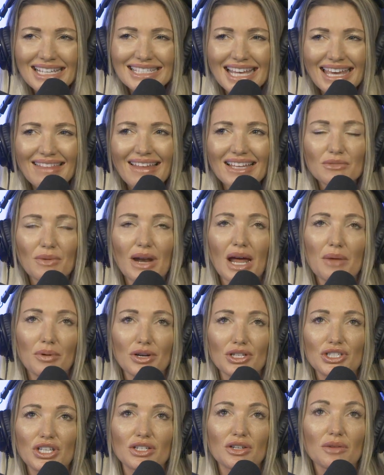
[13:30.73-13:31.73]
I say that's when I
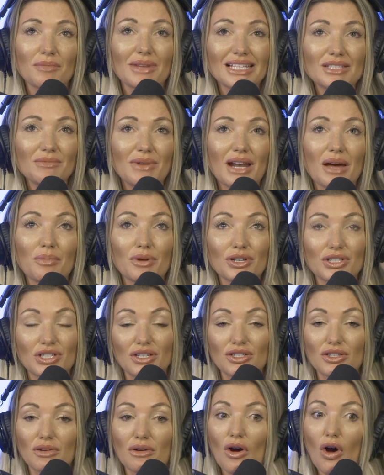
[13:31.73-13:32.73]
pushed into it, but that's when I pushed
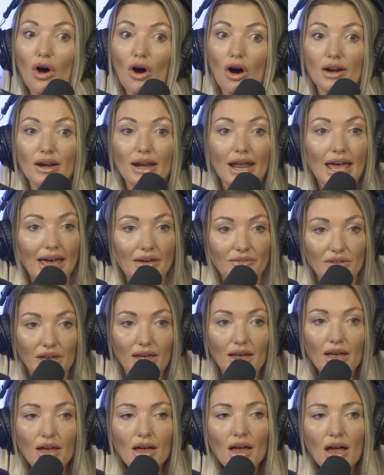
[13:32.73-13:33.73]
into it hard and
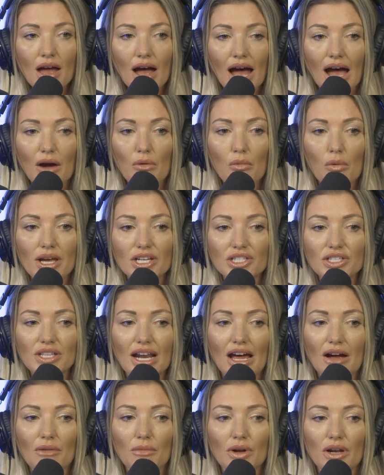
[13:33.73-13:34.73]
heavy. I wish
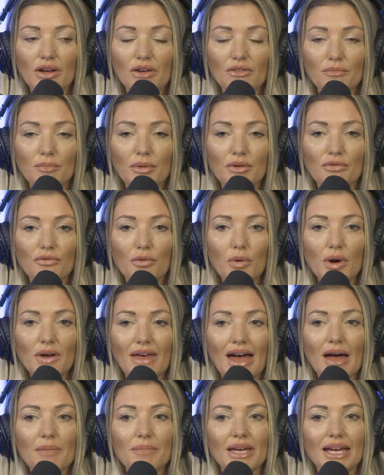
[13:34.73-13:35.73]
that I would have before
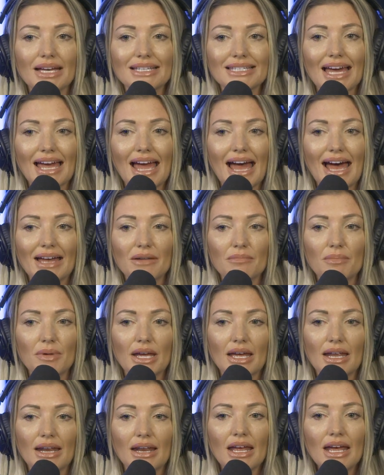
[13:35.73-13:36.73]
that, because I had
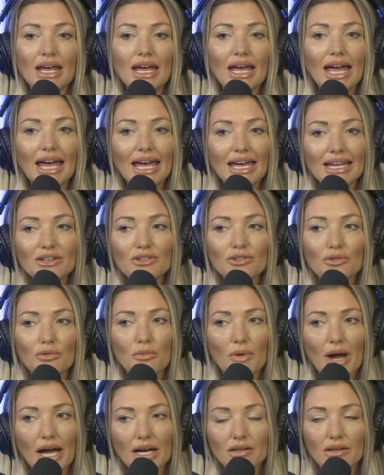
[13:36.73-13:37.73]
been
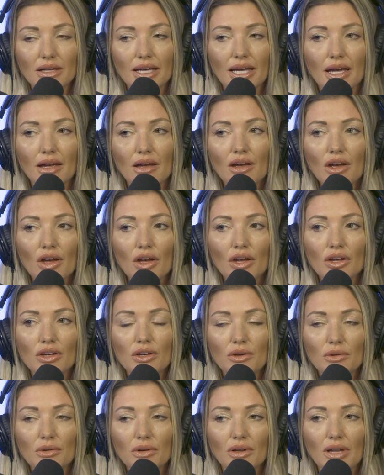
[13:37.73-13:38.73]
indirectly
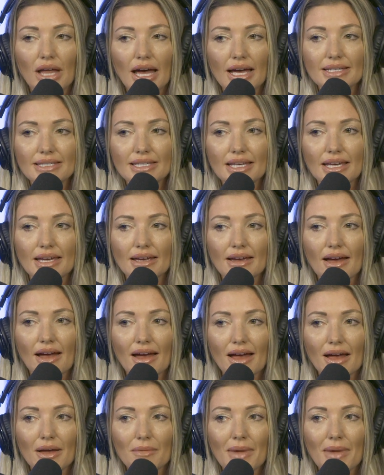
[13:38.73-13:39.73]
utilizing
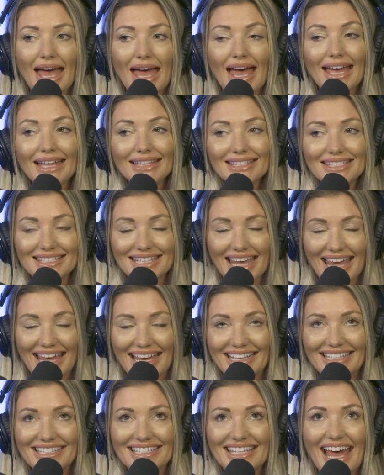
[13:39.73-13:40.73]

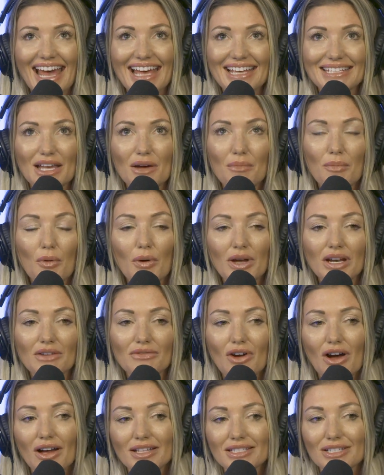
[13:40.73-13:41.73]
headstands as a point
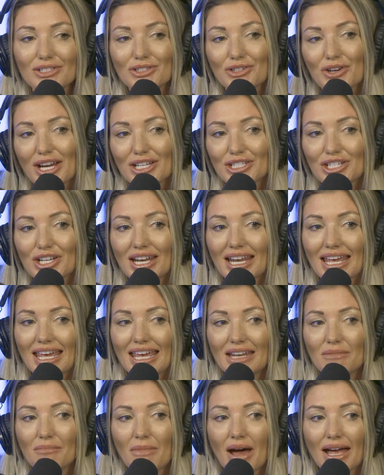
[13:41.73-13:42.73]
of concentration
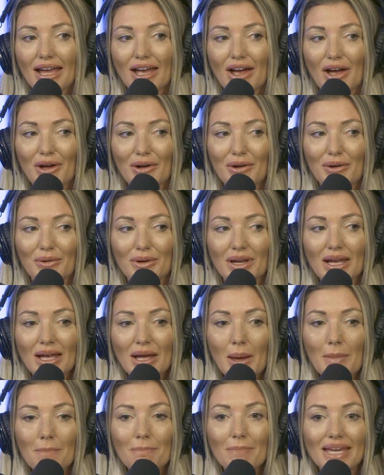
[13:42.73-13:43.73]
in my own
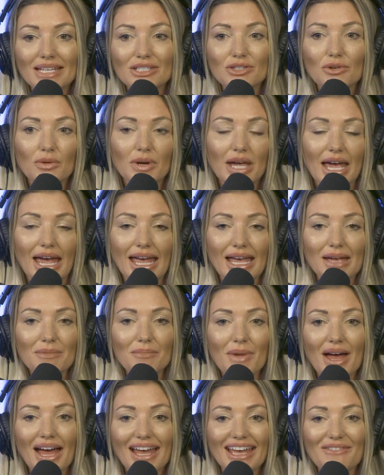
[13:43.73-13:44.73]
mental
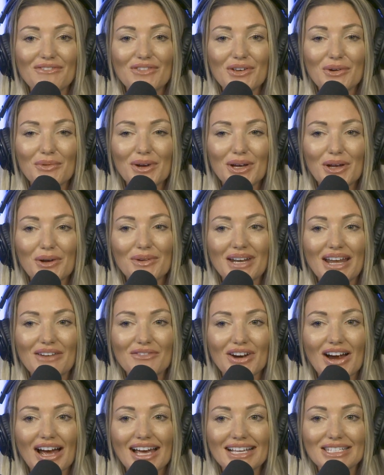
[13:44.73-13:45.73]
game, if you will,
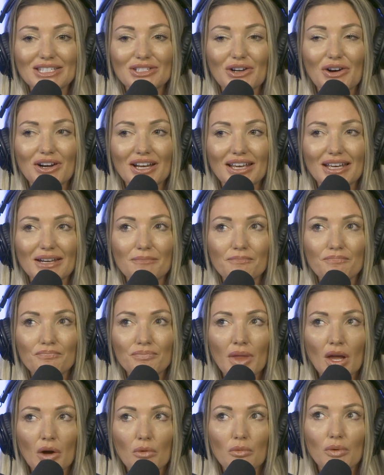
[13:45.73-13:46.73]
whenever I started
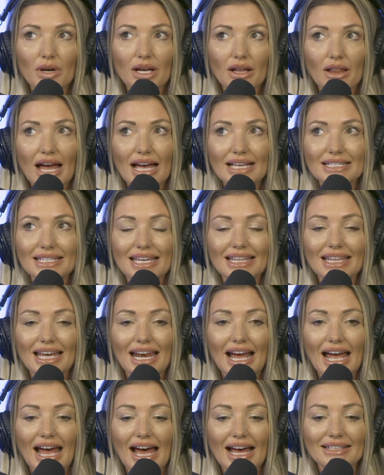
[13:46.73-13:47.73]
realizing
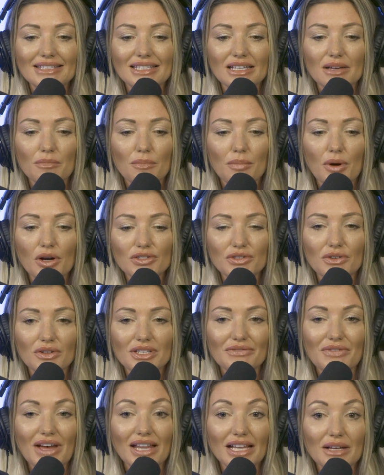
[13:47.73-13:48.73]
that I had some personal
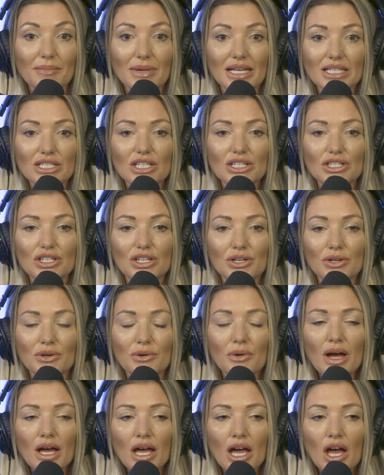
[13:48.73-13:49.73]
development to
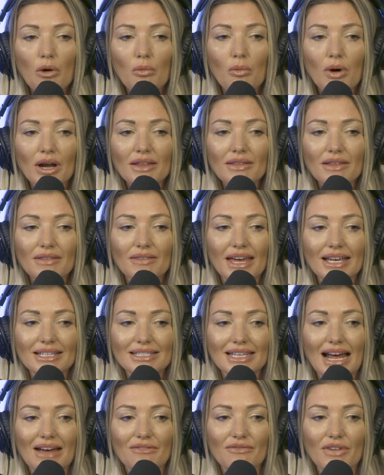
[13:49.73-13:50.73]
do. One of the
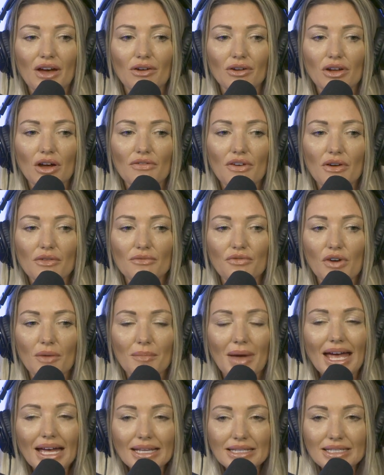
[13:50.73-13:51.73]
things that I found
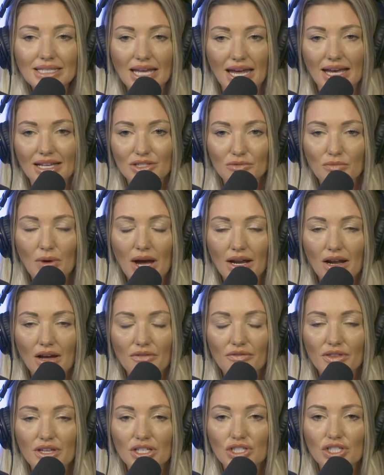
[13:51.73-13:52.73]
from headstands right
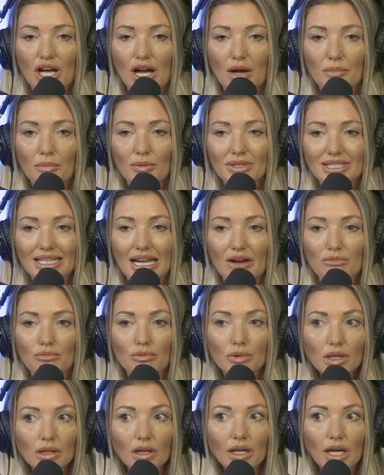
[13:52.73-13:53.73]
off of the jump was that I
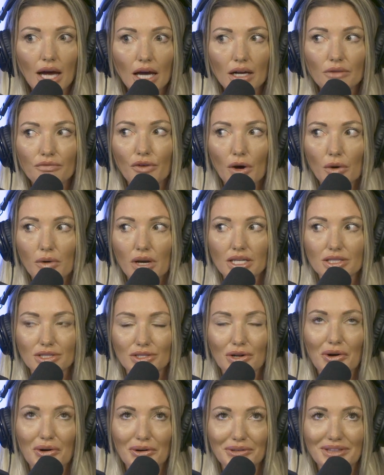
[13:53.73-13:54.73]
really had to focus
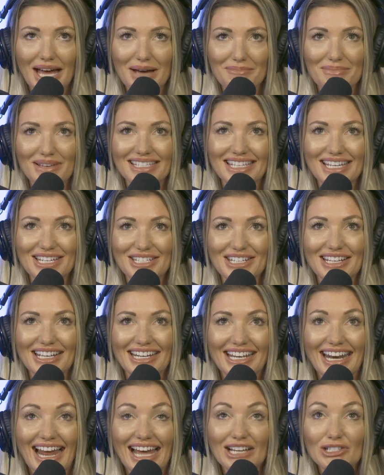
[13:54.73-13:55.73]
to hold that
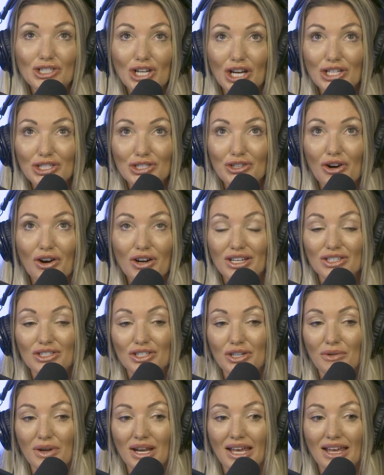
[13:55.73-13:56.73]
position. And I just started
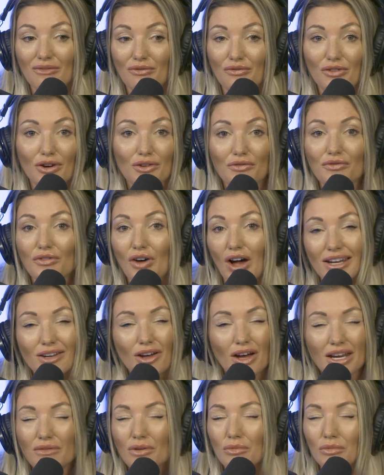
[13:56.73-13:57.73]
doing it for fun,
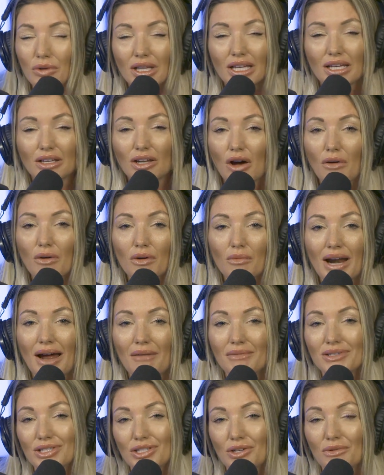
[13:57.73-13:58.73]
not even really knowing what
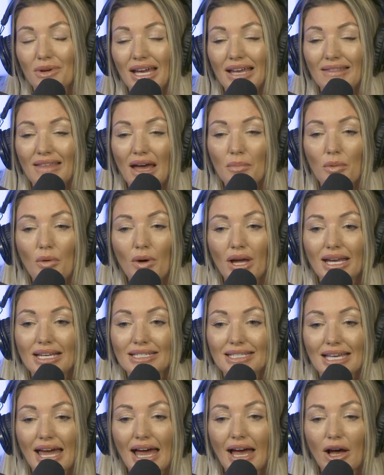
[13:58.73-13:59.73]
I was doing at that point,
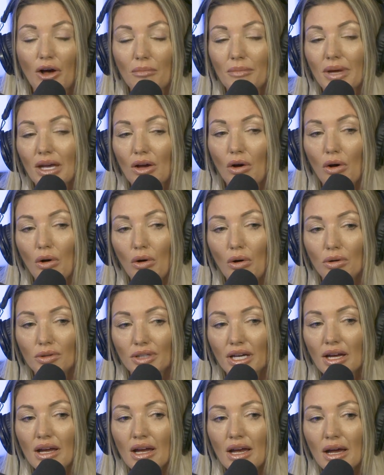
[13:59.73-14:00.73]
because it helped me
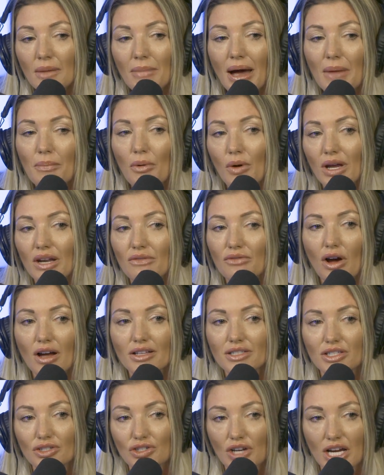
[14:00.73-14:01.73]
hold my point of
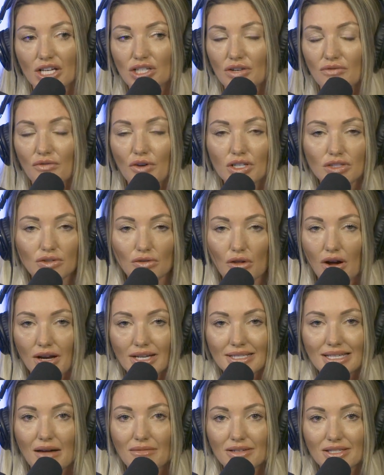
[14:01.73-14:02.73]
concentration for as
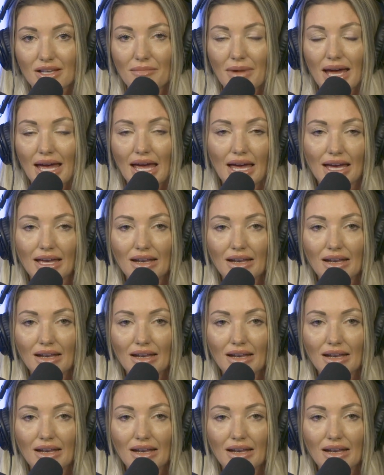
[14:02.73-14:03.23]
long as I was on my